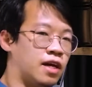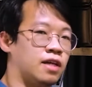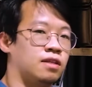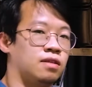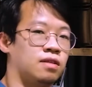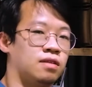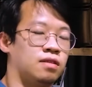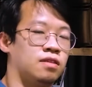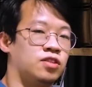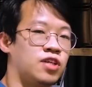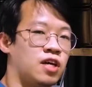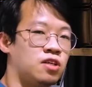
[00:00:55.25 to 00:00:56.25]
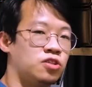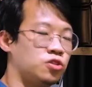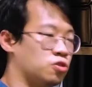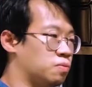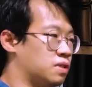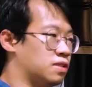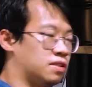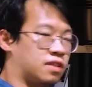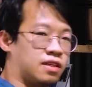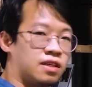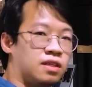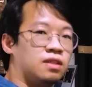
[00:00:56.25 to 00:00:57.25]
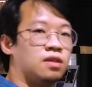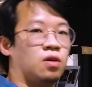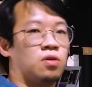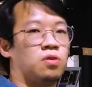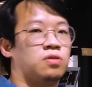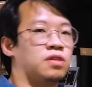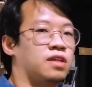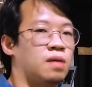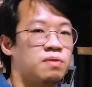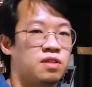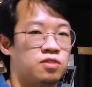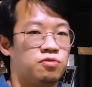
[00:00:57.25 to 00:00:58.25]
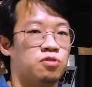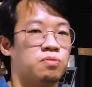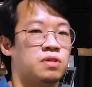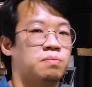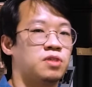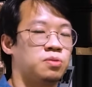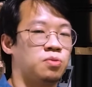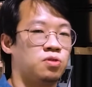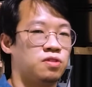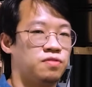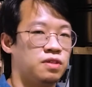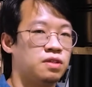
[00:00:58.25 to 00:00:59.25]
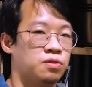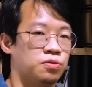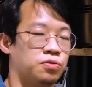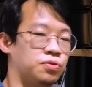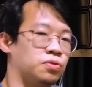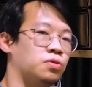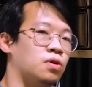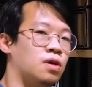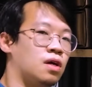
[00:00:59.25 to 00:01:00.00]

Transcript: and the challenge to be stacking all the cabinets will be much more difficult. So